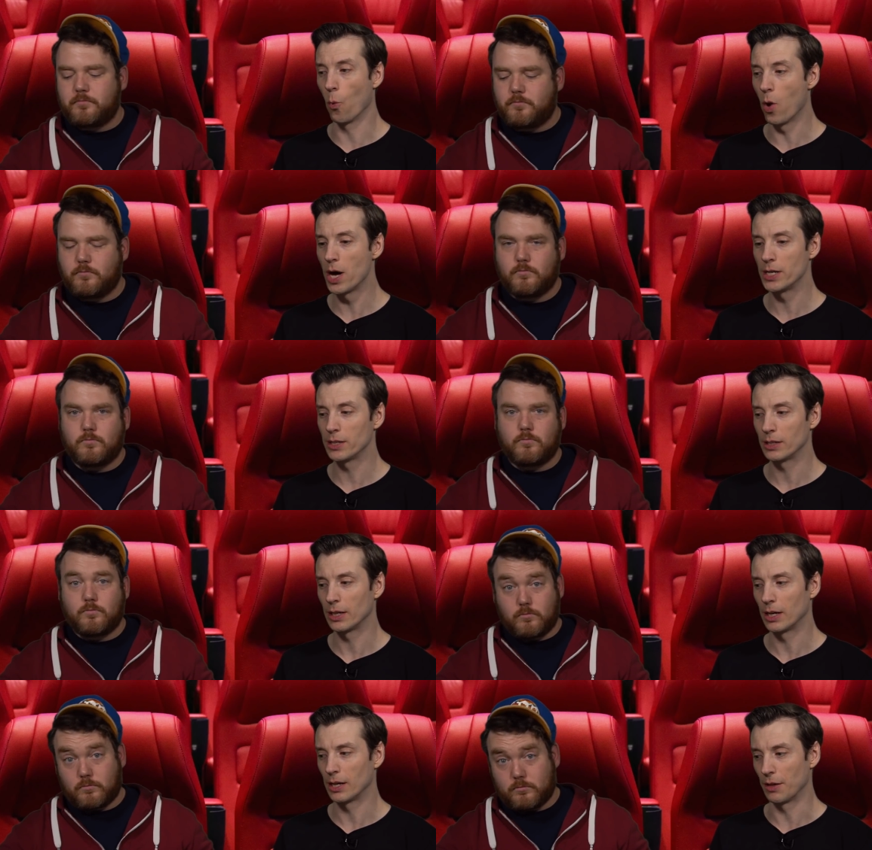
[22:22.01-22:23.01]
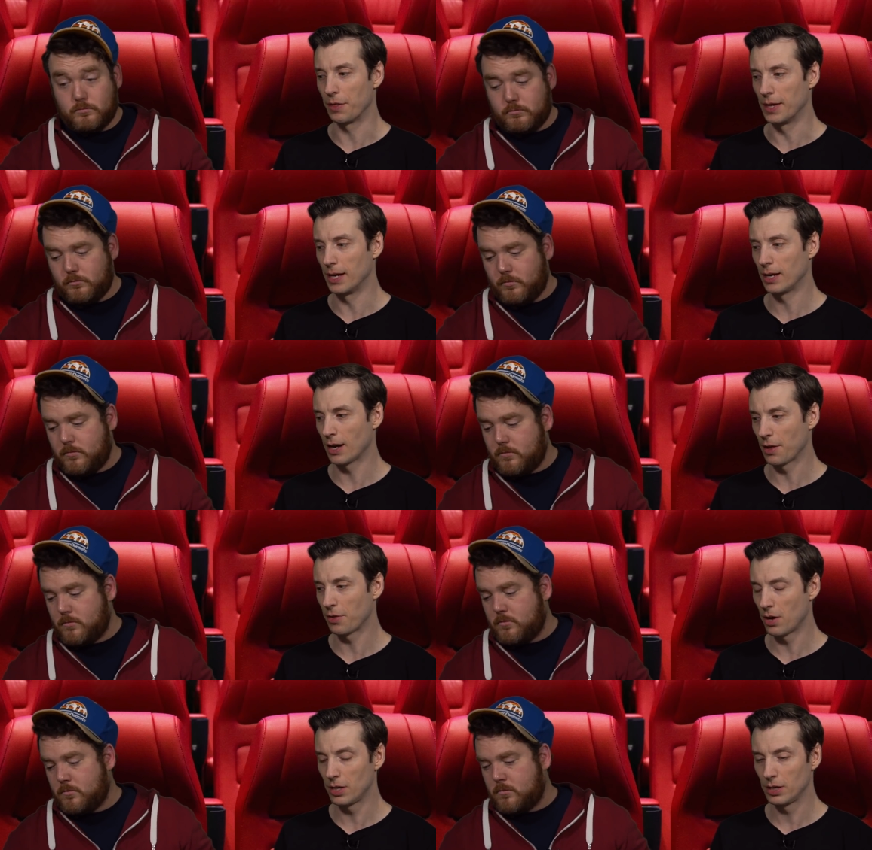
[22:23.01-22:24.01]
Speaker 1: one uh, thing, I
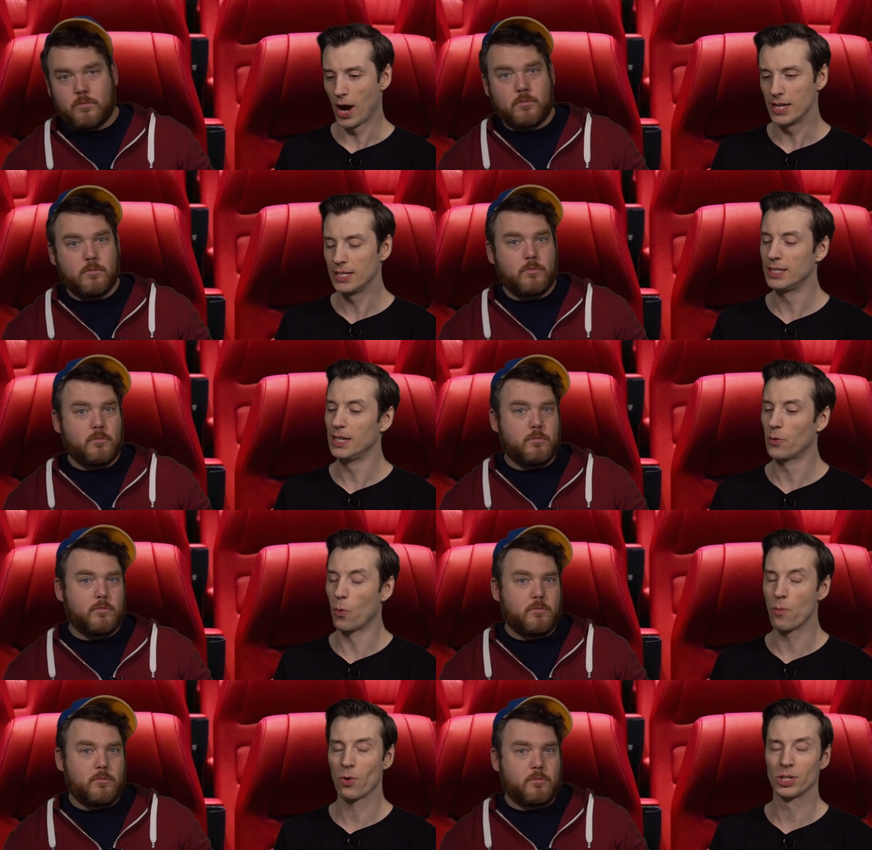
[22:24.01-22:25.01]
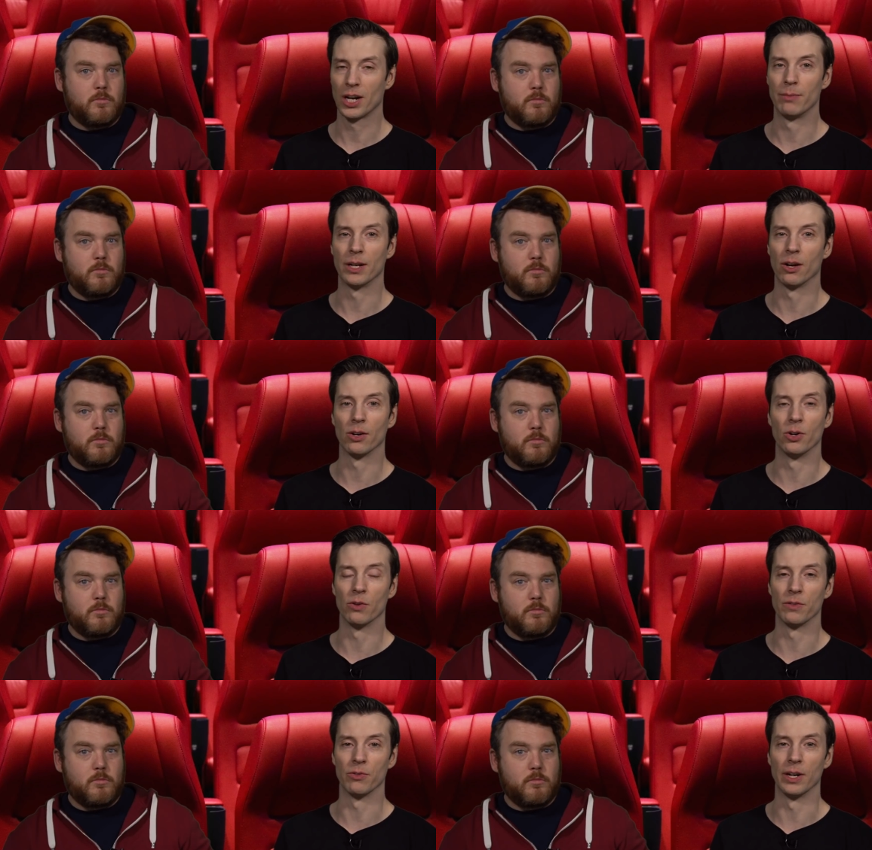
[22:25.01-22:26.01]
thought. I just needed one more shot of Miguel going over
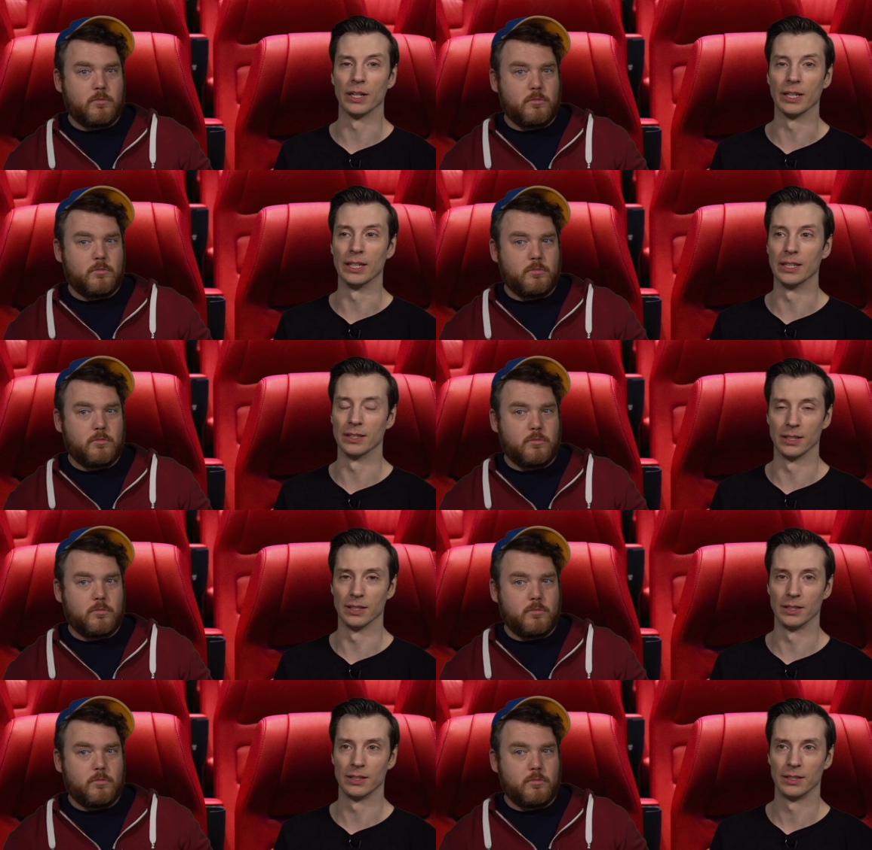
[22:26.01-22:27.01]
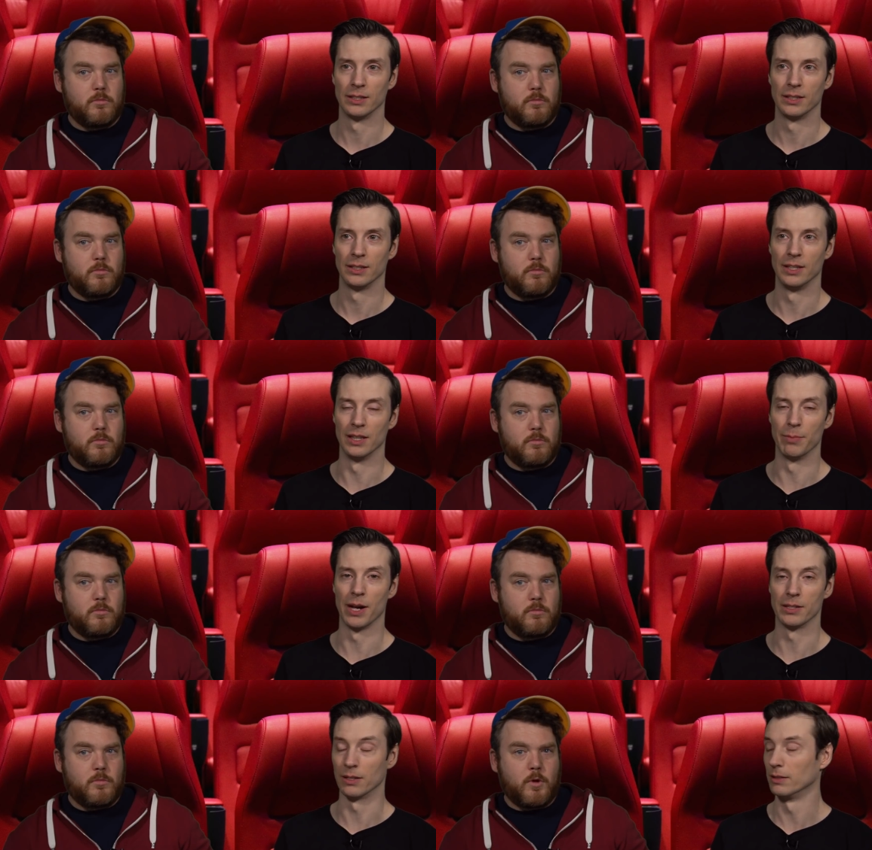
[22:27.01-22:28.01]
the railing and hitting the hitting the
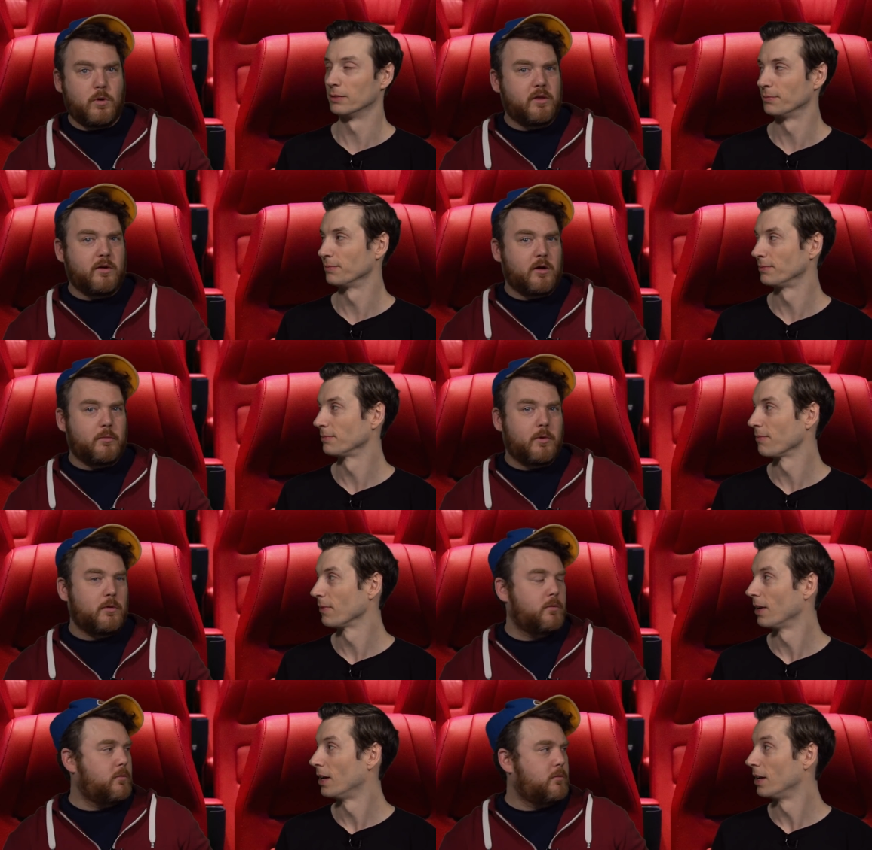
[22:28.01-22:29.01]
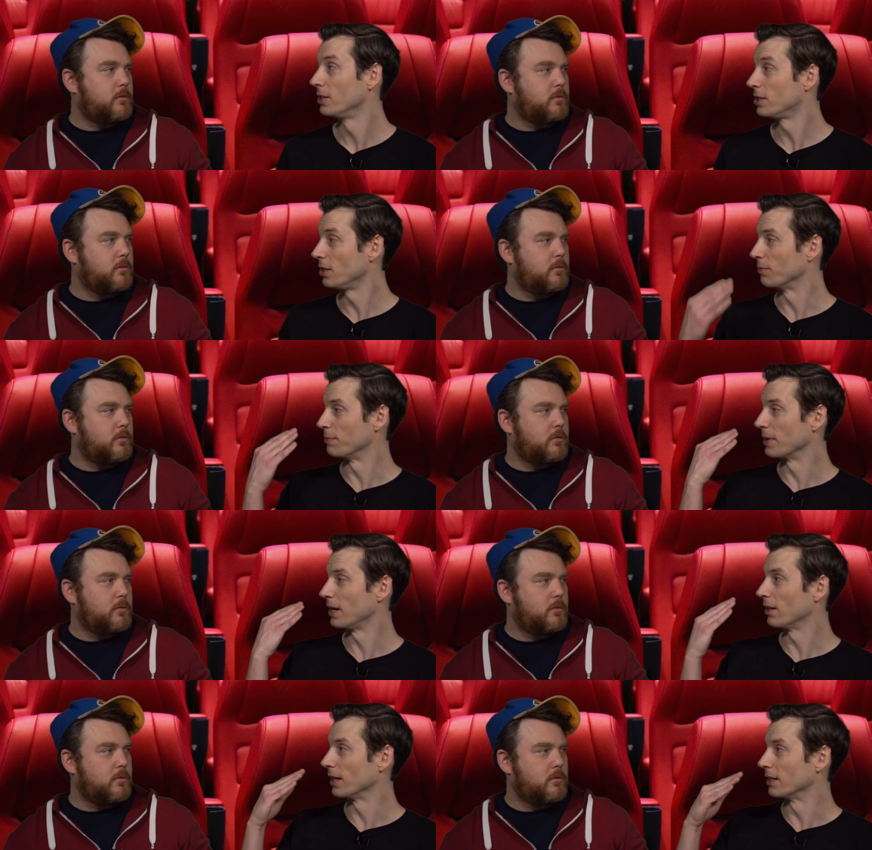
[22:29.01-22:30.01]
bastard.
Speaker 2: What are you talking about?
Speaker 1: Just you know,
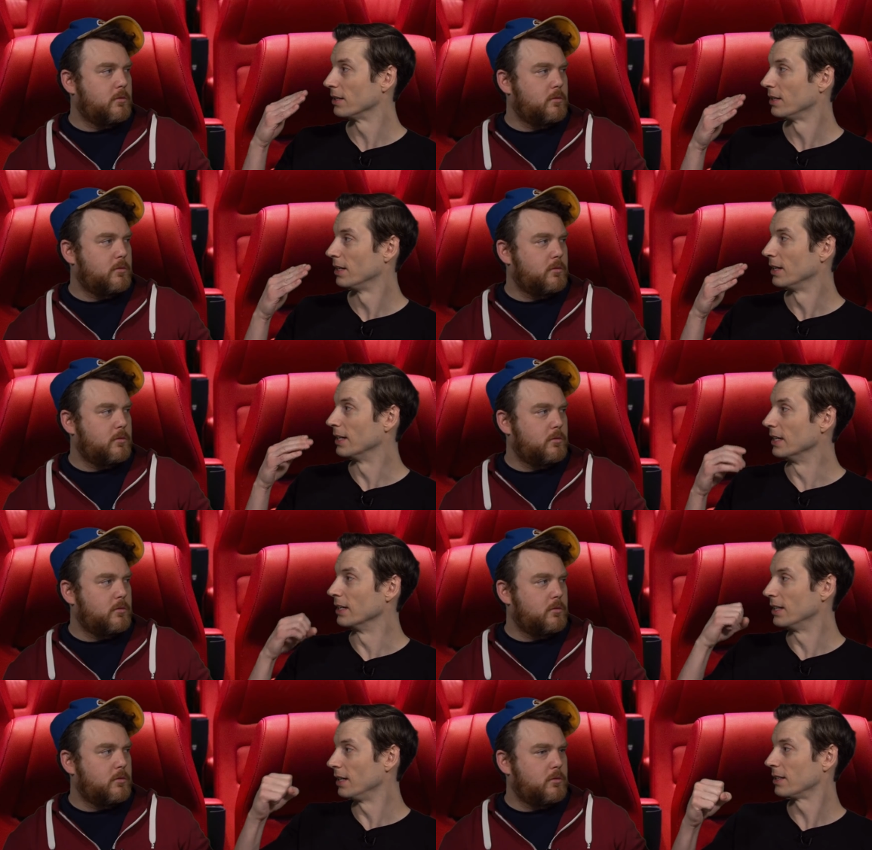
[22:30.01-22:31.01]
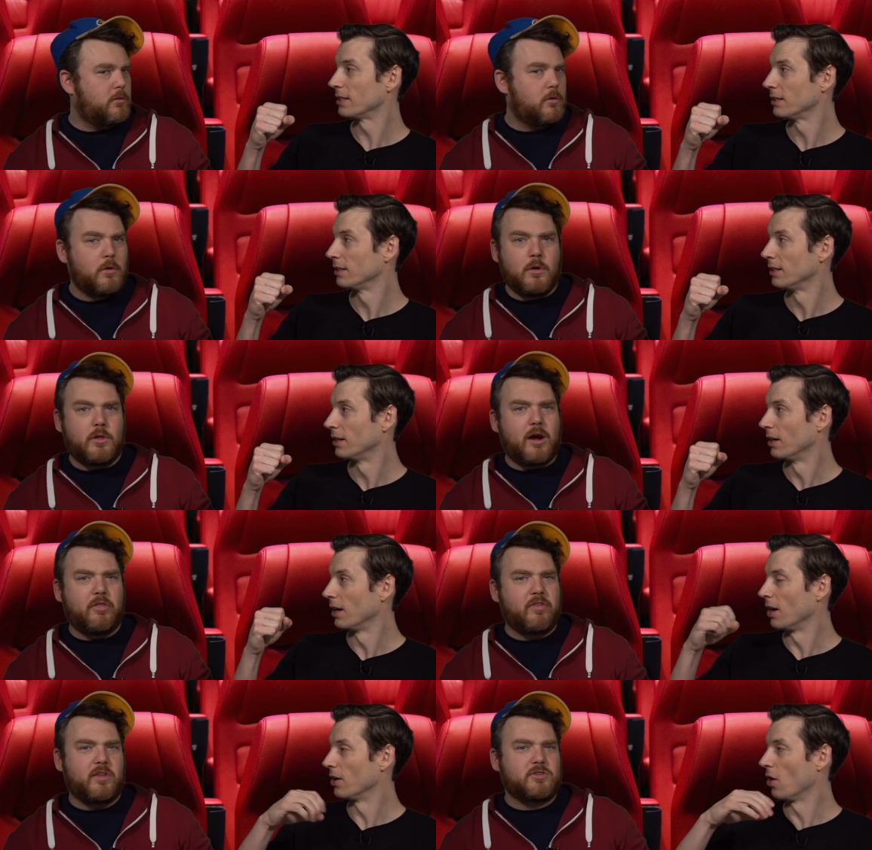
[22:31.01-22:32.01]
Miguel like getting kicked. I don't
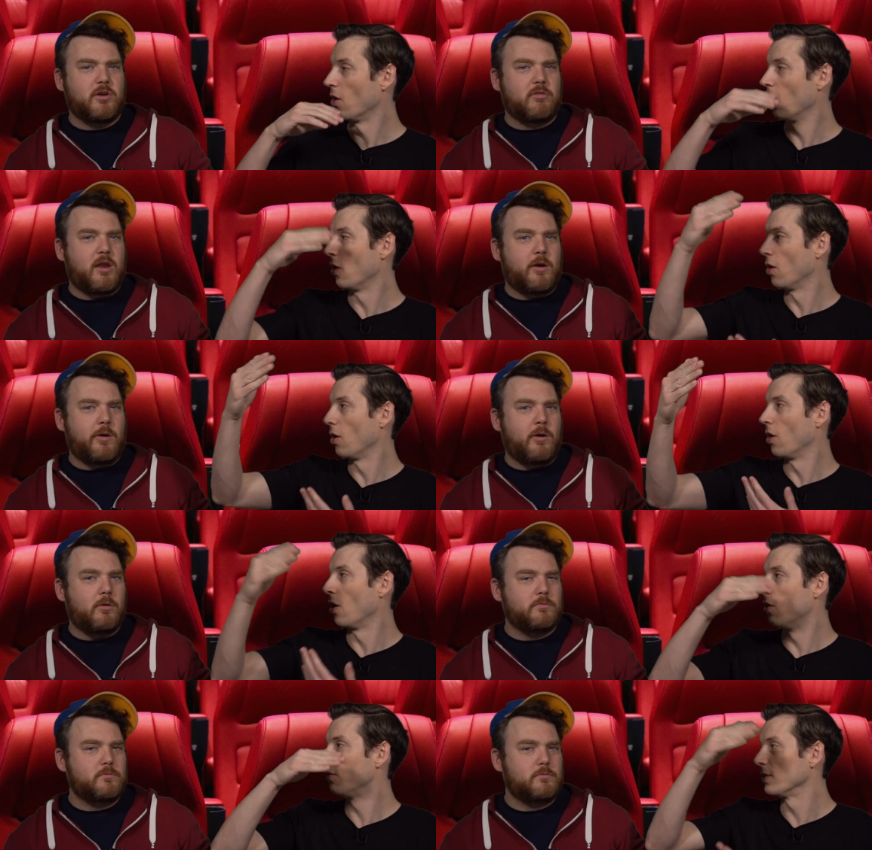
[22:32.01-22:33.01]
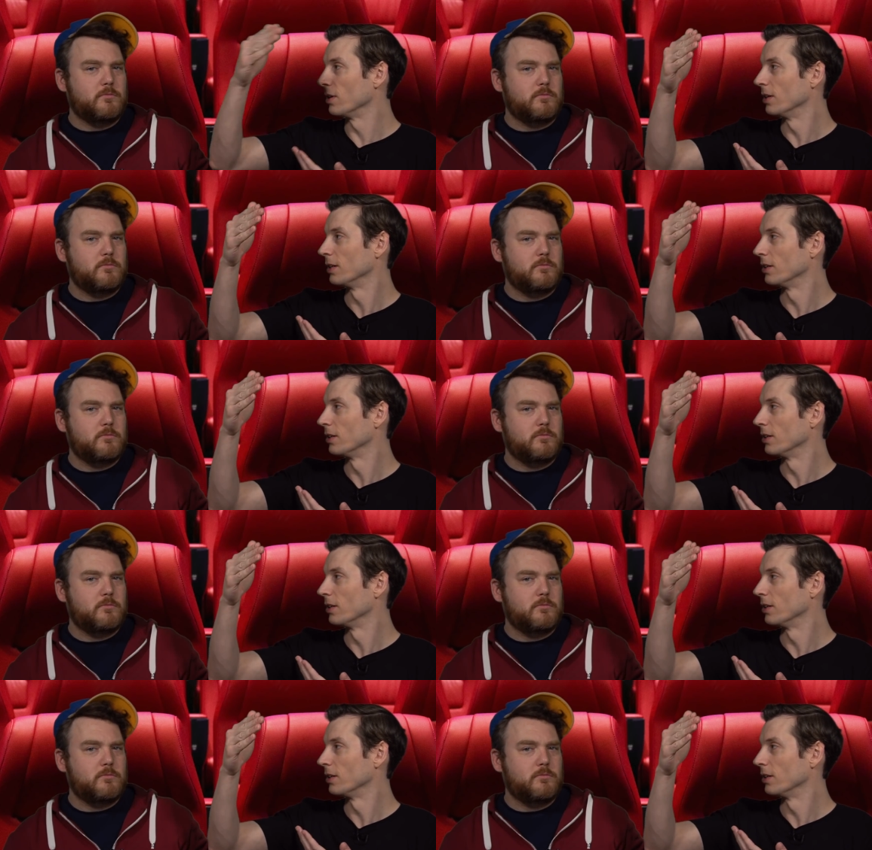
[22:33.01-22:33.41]
think they showed that at all. Over